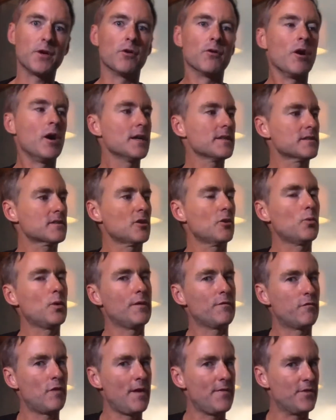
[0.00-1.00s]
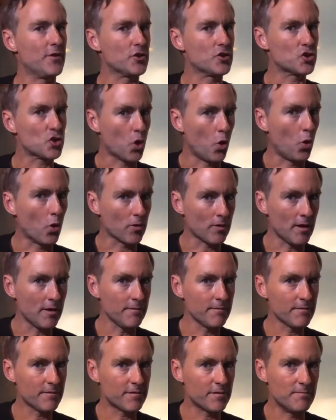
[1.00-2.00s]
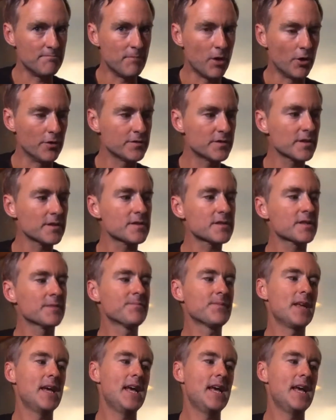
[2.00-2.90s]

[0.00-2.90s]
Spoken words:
All right, so we've read the Torah from Moses,